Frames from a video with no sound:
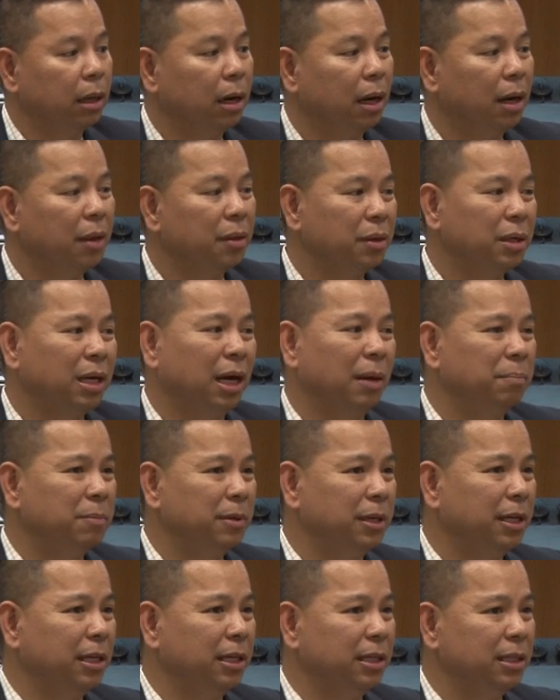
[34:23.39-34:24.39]
Other
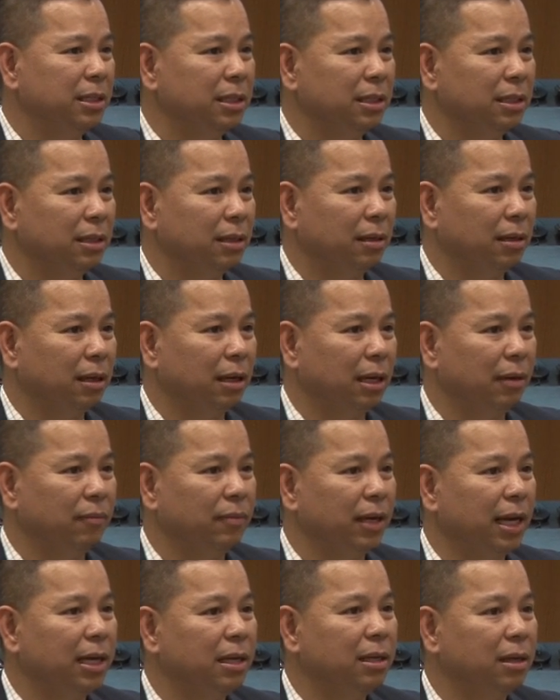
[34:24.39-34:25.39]
companies,
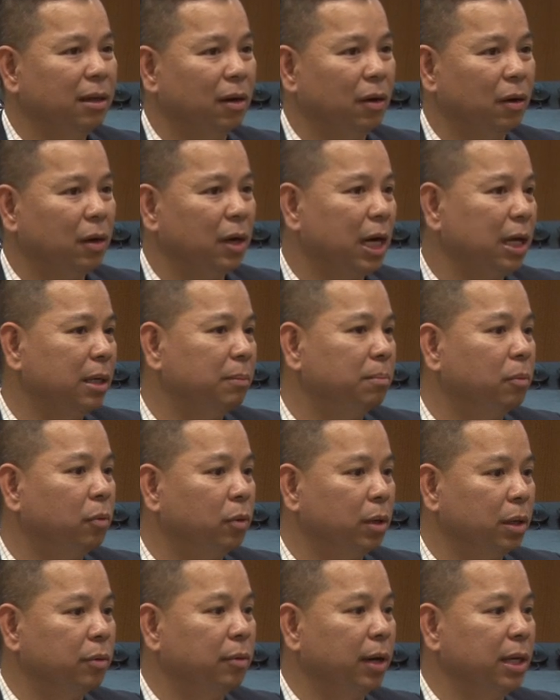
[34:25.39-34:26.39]
if they are not
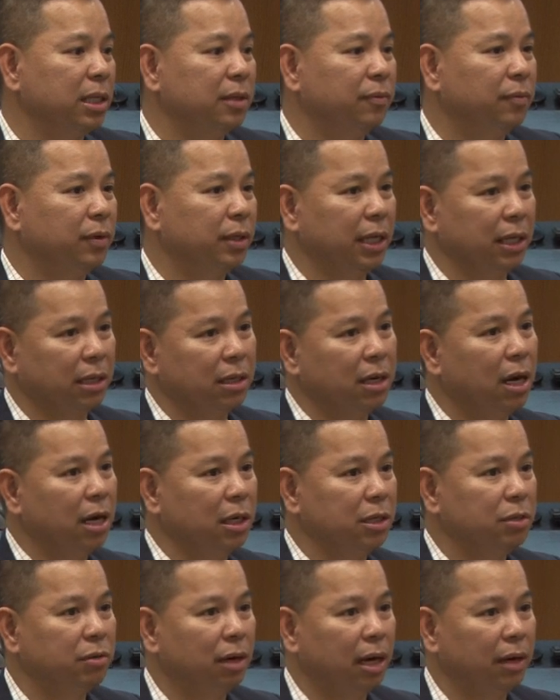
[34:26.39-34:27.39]
more aggressive on their
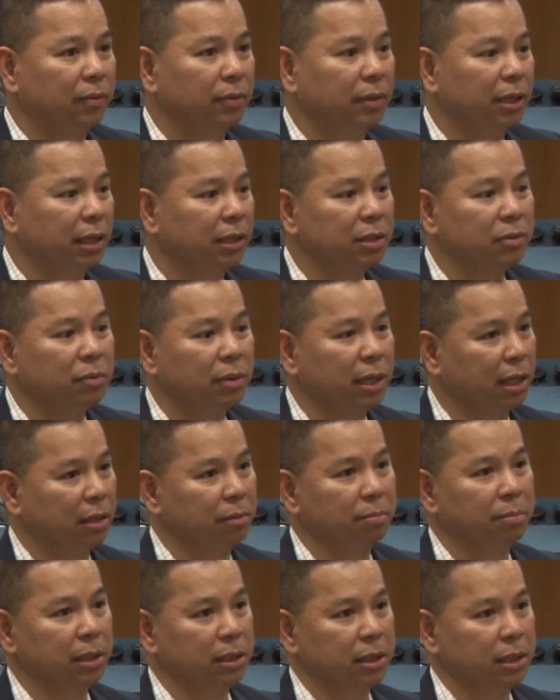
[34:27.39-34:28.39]
cost driver, they just run out
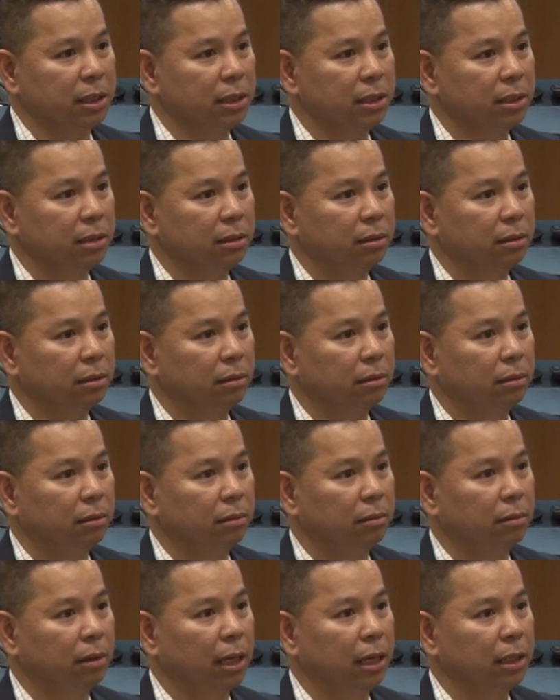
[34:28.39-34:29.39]
of business,
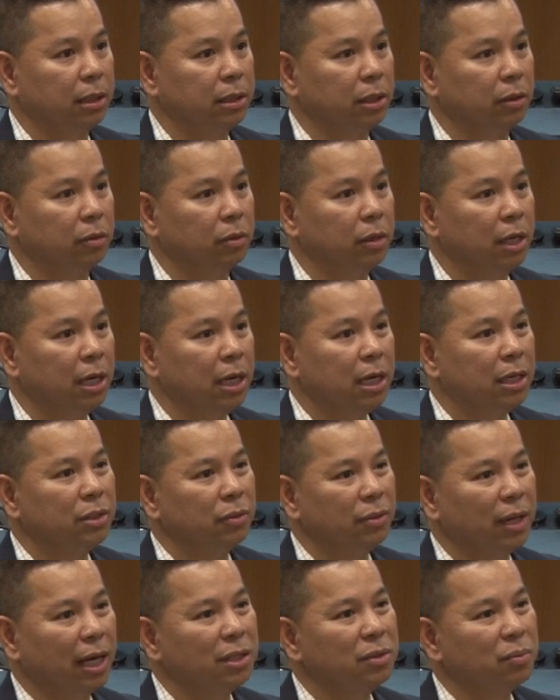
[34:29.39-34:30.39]
right? So,
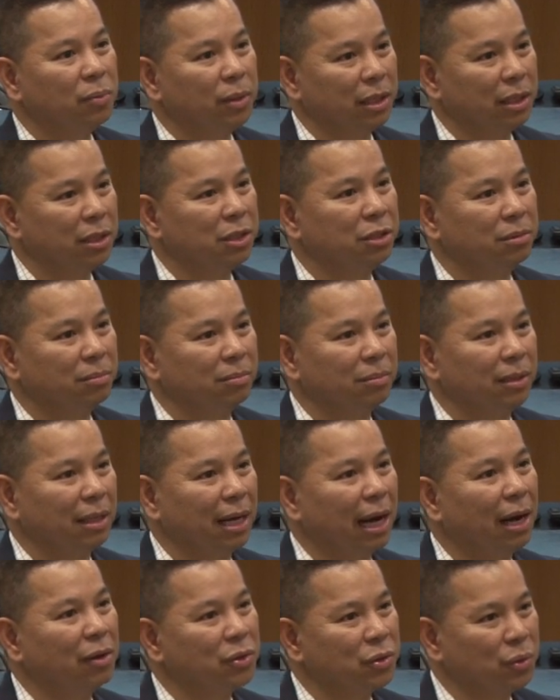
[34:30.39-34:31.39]
so that's when the,
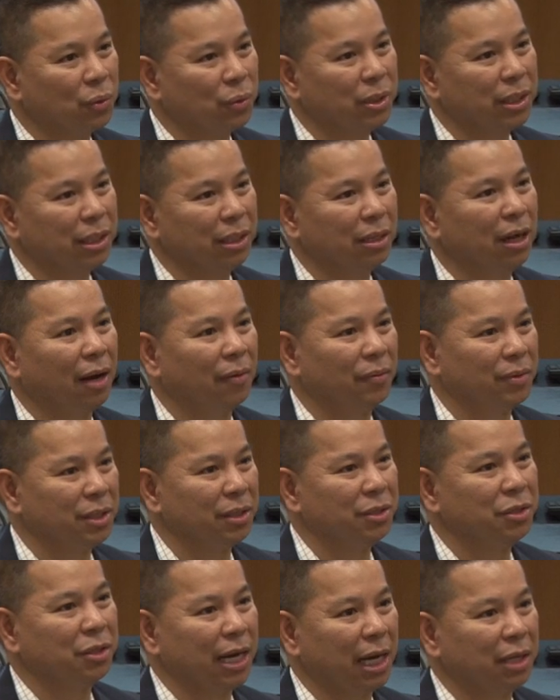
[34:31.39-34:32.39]
the outsourcing
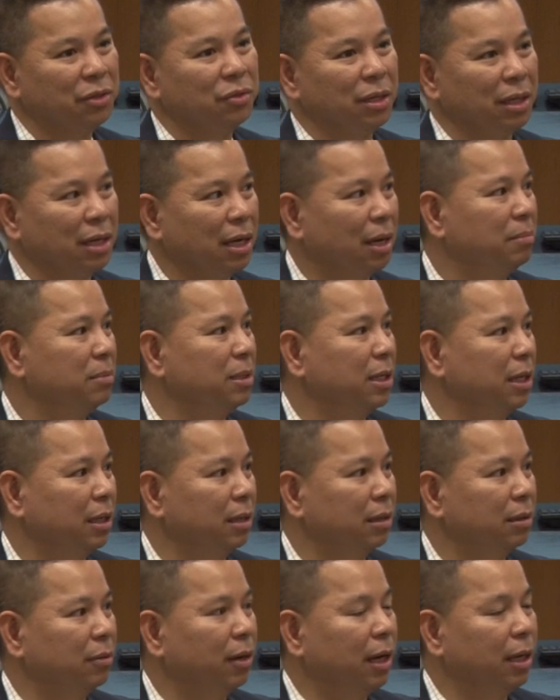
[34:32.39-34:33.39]
conversation actually comes
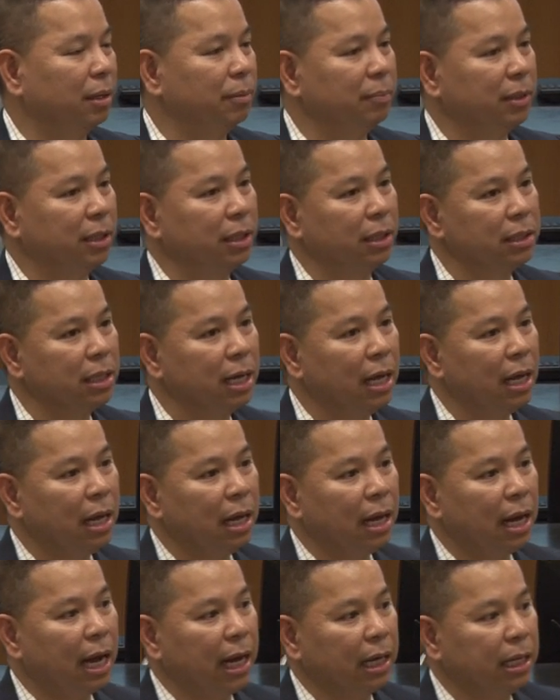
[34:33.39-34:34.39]
in, right? Because
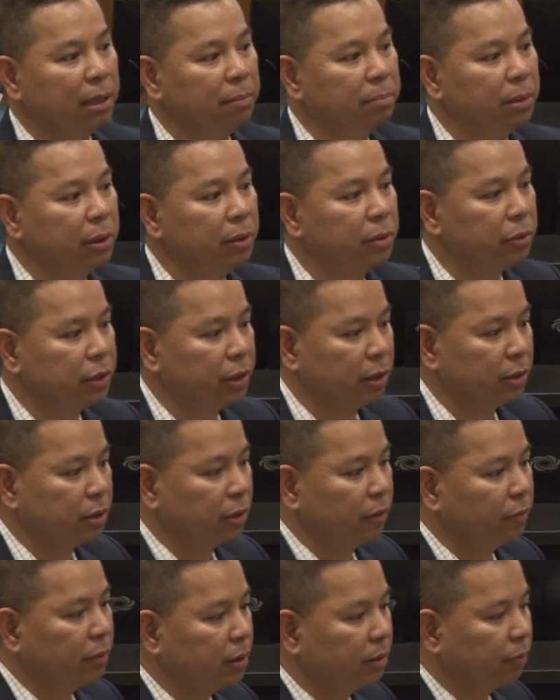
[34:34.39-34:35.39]
I can build share
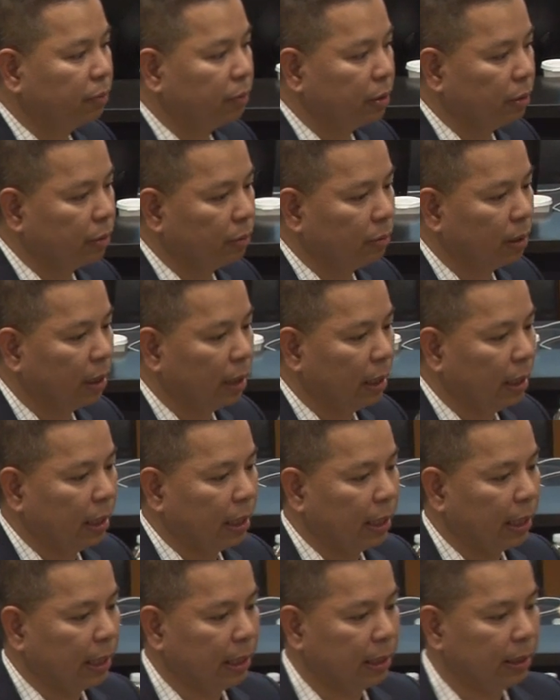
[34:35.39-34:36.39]
services for you
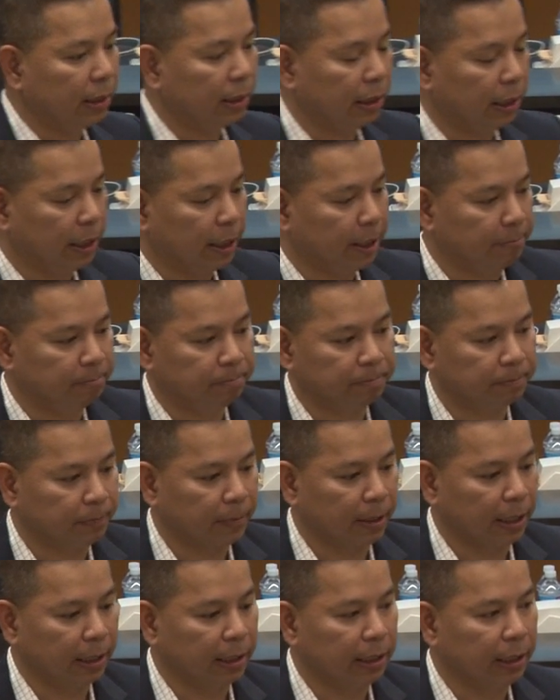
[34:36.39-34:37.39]
in, um,
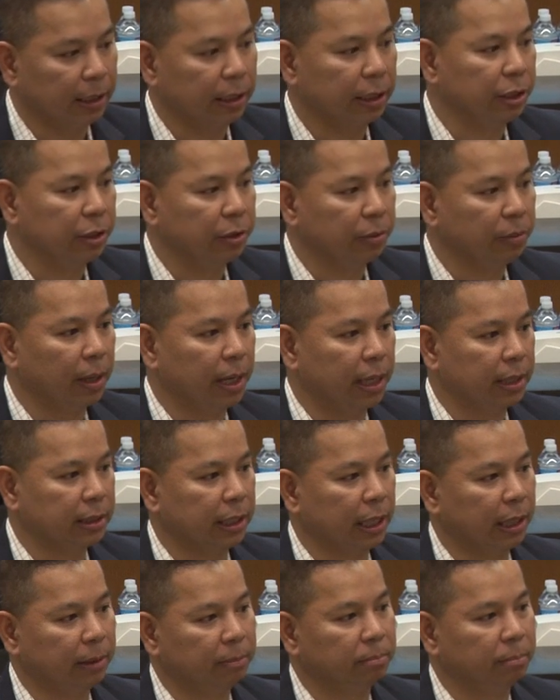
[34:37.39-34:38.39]
in the
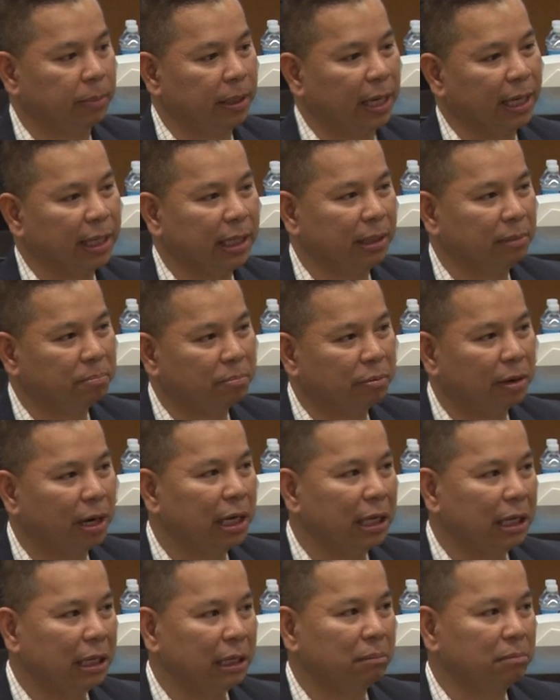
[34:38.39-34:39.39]
U.S., and but I can
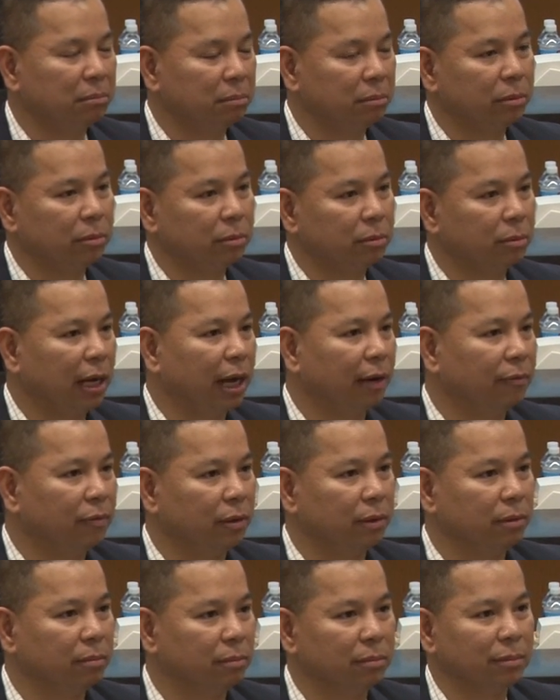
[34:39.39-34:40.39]
probably have
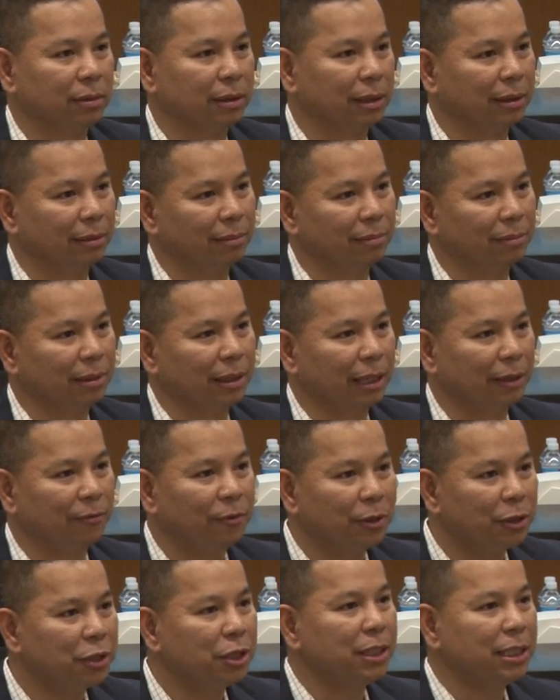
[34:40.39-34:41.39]
the, the
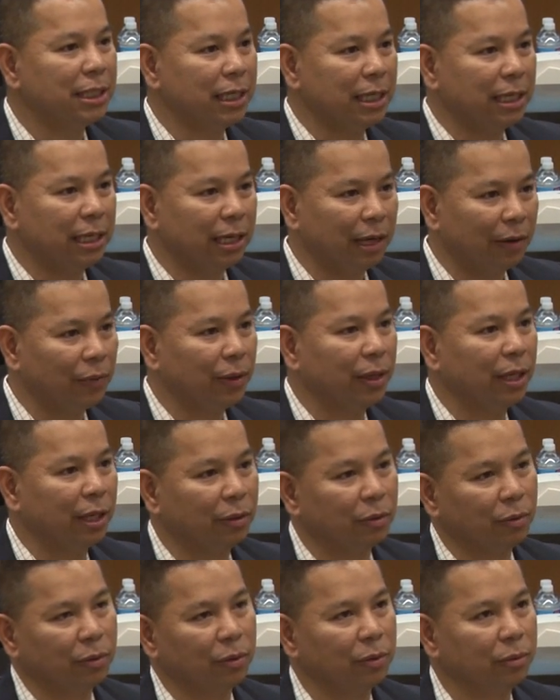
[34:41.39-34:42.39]
efficiency and
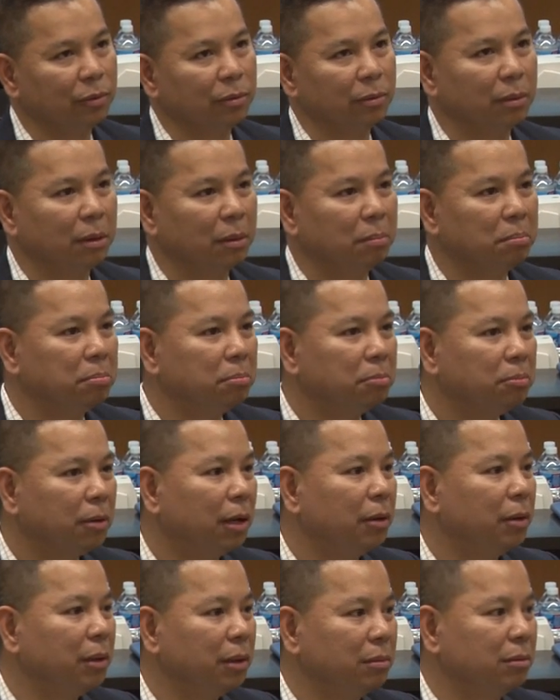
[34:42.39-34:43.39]
everything through, uh,
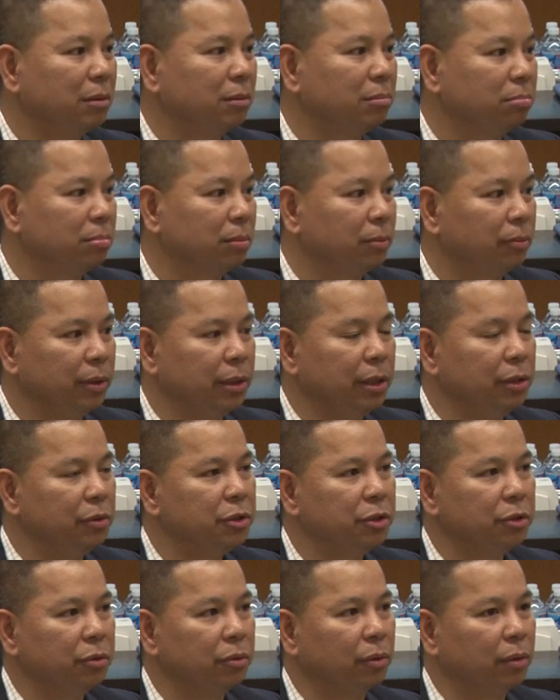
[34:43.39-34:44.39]
probably
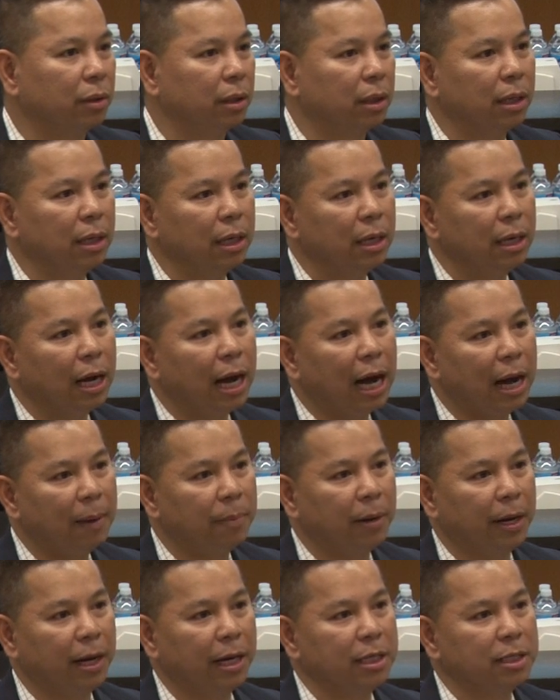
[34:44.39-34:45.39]
reduce your
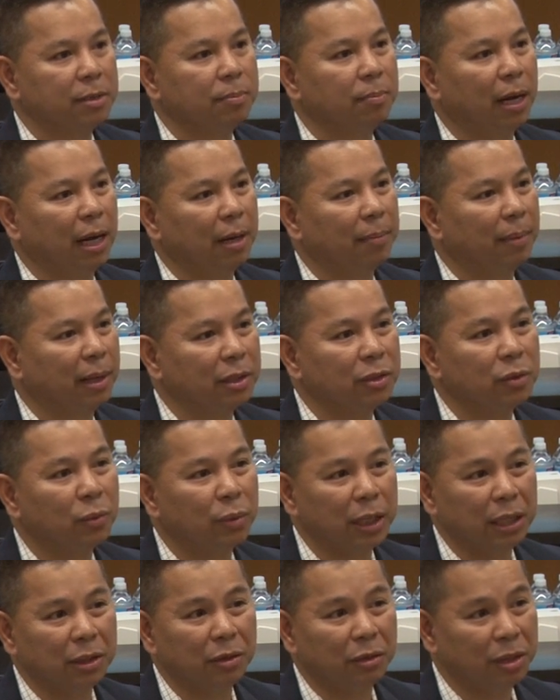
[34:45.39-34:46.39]
OpEx by about
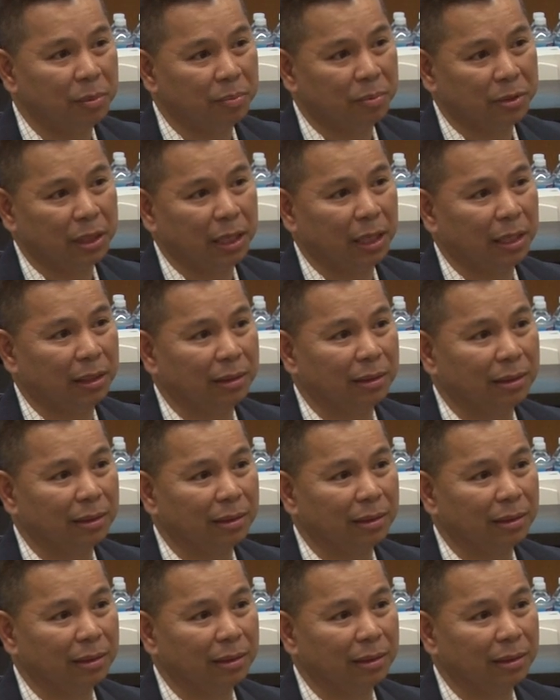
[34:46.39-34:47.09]
20, 30%.